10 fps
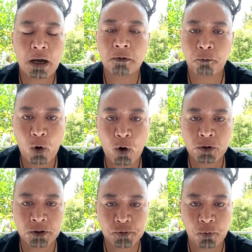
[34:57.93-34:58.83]
I've
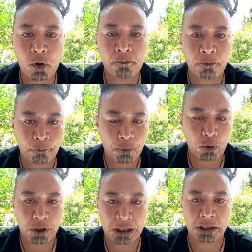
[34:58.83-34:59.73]
walked this walk for
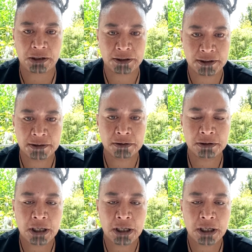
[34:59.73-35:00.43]
4 years,